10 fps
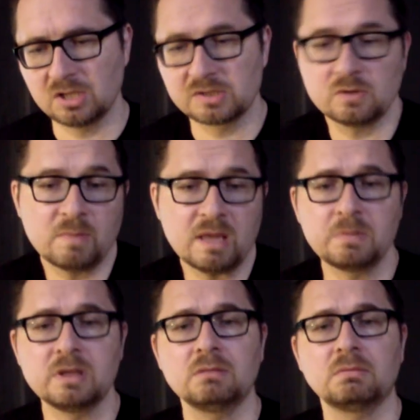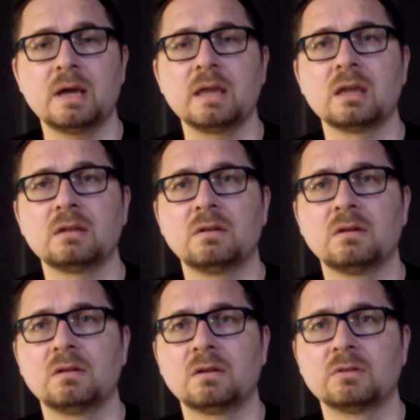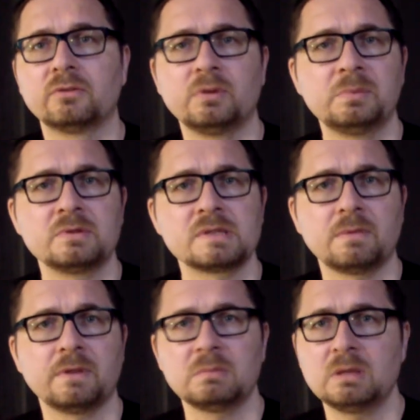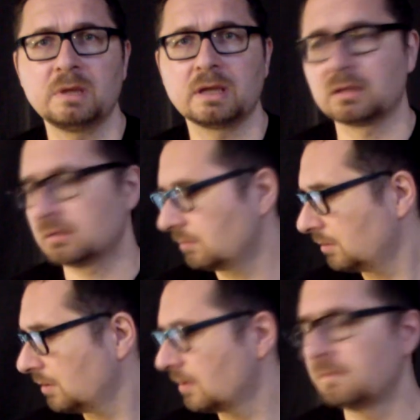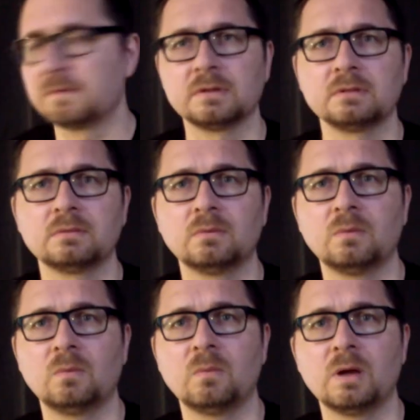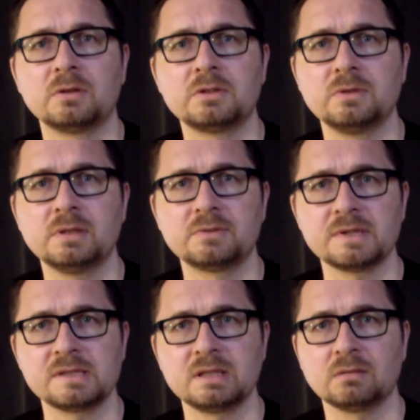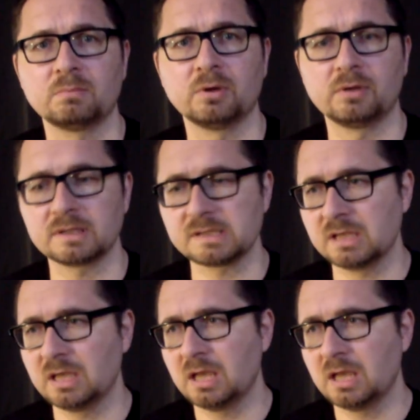So maybe I can contribute something, maybe I can offer one or two interesting products.